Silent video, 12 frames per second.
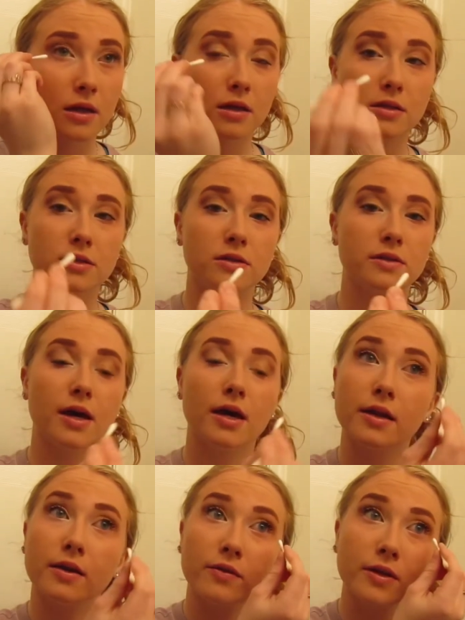so that
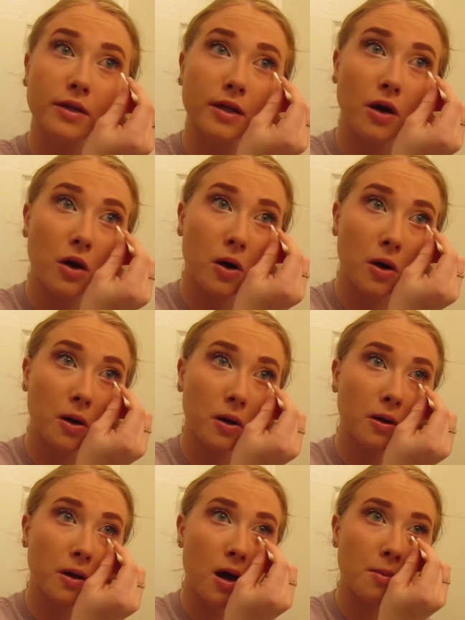it really all
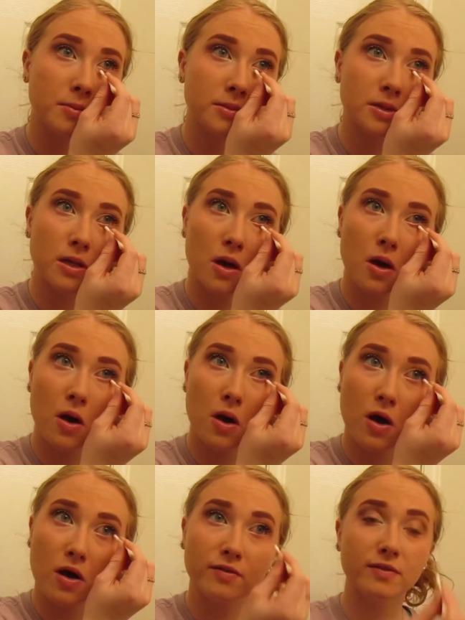comes
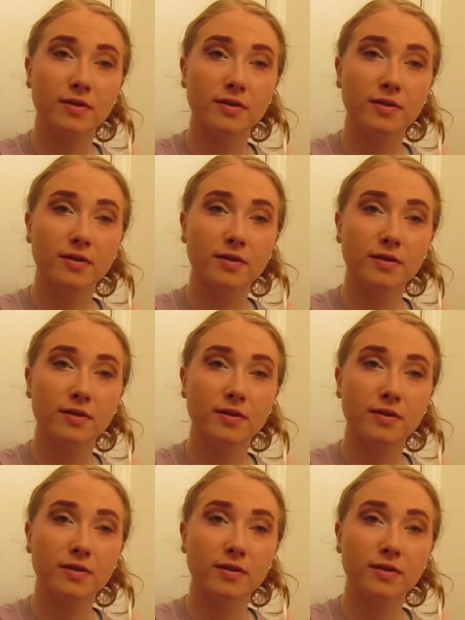off.